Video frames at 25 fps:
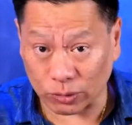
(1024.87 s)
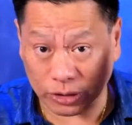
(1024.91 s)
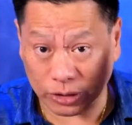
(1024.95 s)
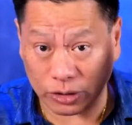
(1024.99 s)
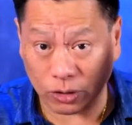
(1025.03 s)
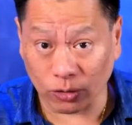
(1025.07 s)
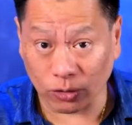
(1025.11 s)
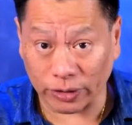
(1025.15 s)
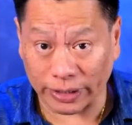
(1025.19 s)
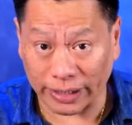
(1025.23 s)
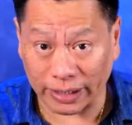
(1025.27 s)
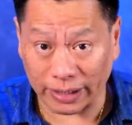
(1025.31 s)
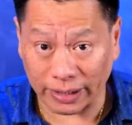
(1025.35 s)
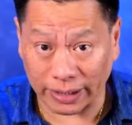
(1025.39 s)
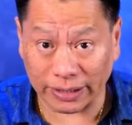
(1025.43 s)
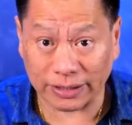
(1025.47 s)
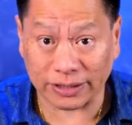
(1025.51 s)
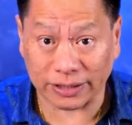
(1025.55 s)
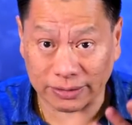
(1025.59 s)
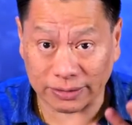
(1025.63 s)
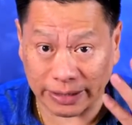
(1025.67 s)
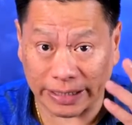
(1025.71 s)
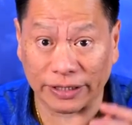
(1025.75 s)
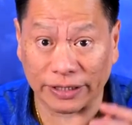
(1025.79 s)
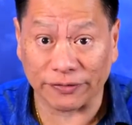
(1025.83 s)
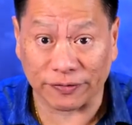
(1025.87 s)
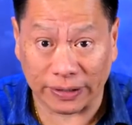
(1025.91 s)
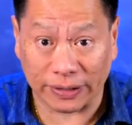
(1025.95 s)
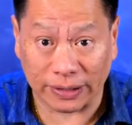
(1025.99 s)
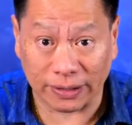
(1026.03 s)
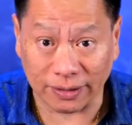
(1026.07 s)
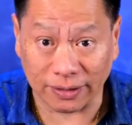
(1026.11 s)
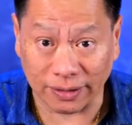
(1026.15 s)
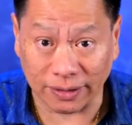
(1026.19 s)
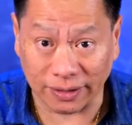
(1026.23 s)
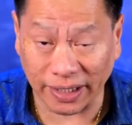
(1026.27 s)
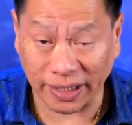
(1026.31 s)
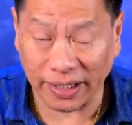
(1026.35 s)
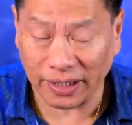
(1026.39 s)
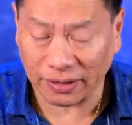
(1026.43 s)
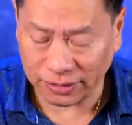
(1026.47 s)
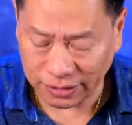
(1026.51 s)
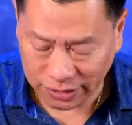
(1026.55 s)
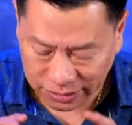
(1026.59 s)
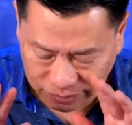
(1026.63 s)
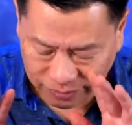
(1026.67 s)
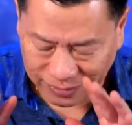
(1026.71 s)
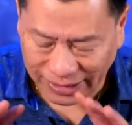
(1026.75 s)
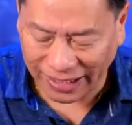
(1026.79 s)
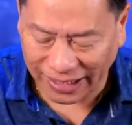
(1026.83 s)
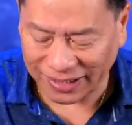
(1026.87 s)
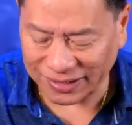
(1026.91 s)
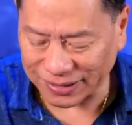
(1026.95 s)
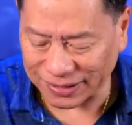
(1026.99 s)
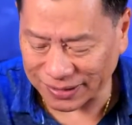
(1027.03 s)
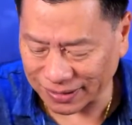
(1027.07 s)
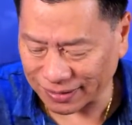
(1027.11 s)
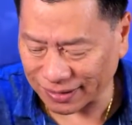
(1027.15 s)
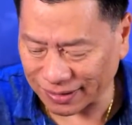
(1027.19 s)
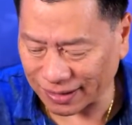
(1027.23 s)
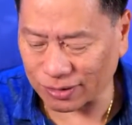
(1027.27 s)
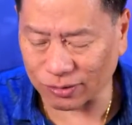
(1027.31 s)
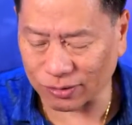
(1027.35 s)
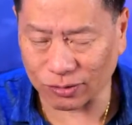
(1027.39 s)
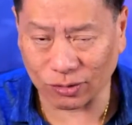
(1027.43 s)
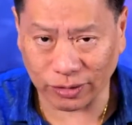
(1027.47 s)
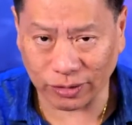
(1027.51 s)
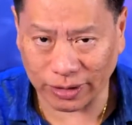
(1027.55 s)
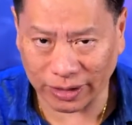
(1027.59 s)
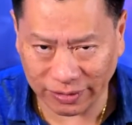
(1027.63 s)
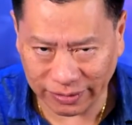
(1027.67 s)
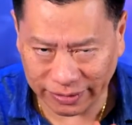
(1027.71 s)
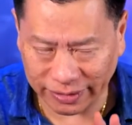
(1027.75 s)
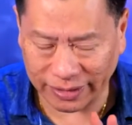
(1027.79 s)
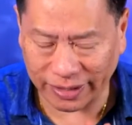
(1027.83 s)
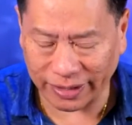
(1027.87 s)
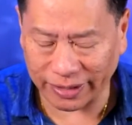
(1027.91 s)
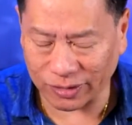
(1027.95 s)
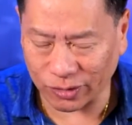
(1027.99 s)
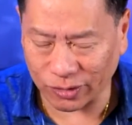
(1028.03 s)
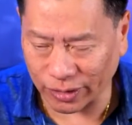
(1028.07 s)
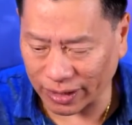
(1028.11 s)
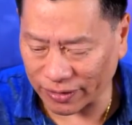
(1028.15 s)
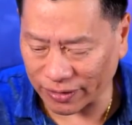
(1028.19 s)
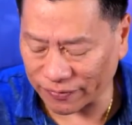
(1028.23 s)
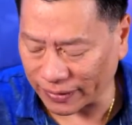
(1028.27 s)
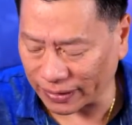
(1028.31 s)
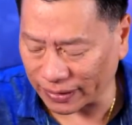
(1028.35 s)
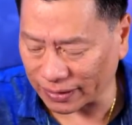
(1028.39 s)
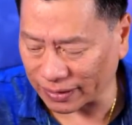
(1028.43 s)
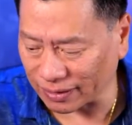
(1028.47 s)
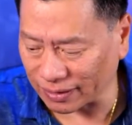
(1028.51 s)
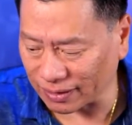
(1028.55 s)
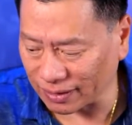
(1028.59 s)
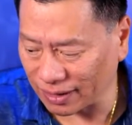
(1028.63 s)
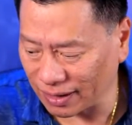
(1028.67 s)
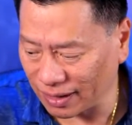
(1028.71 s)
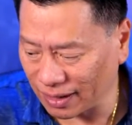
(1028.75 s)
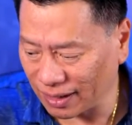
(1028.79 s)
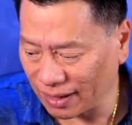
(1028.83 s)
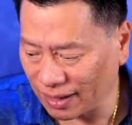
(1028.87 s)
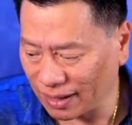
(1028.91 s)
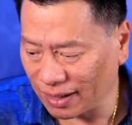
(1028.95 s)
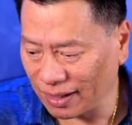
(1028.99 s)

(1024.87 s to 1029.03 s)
but to the yogi, it's infant. Okay, just relax. I know, don't get offended.